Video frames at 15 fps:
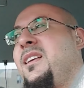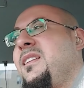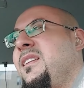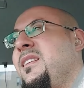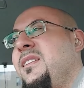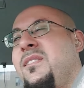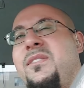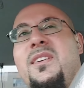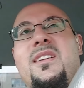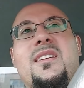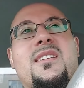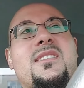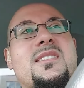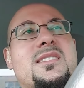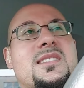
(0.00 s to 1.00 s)
the
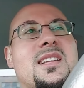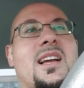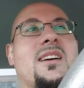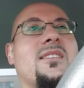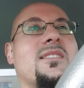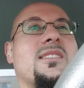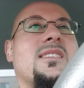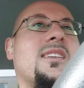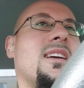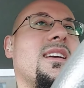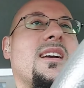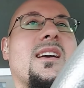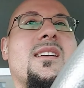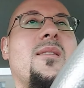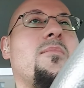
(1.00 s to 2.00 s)
vehicles now. It's
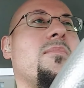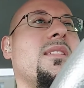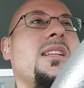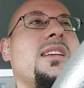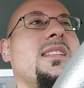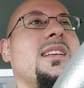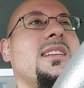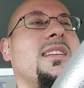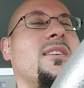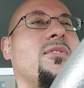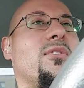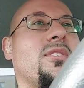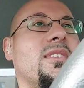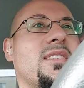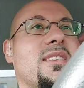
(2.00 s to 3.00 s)
completely
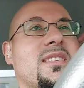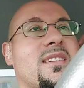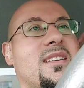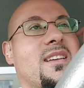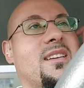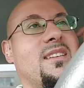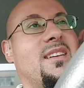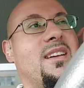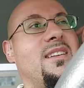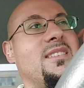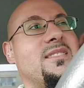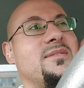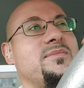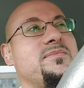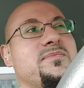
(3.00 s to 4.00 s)
different, right?
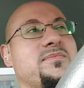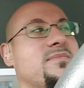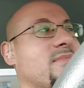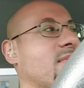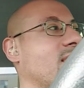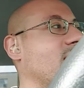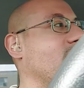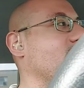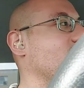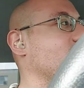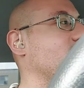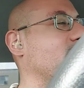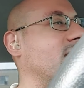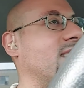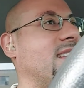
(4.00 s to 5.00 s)

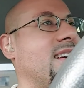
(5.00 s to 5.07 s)
But